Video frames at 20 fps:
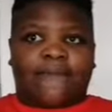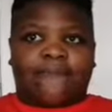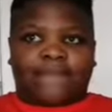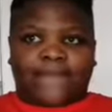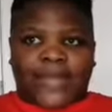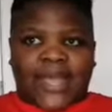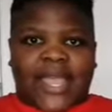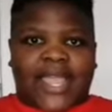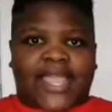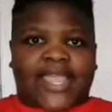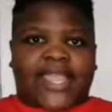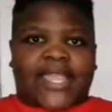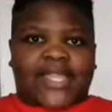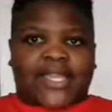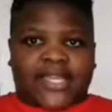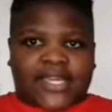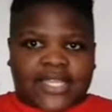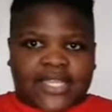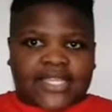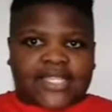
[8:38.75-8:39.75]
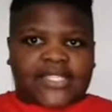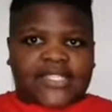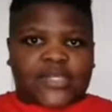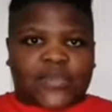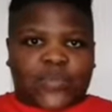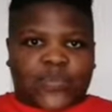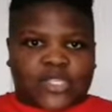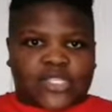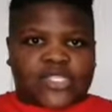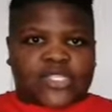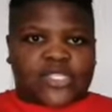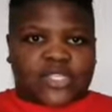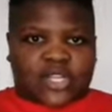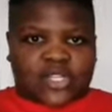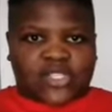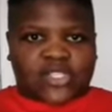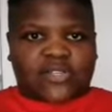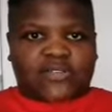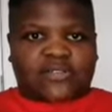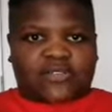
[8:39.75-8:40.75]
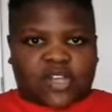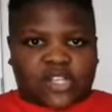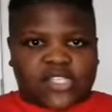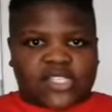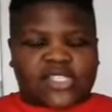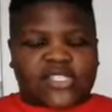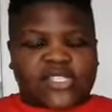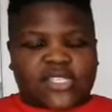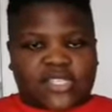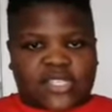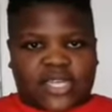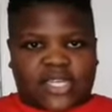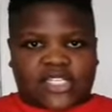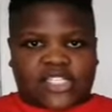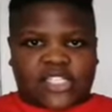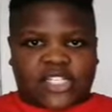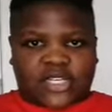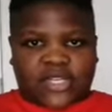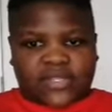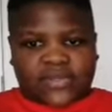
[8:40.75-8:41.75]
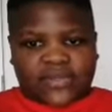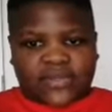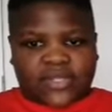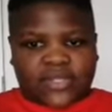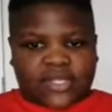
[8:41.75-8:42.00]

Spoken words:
my niece was starting varsity that year.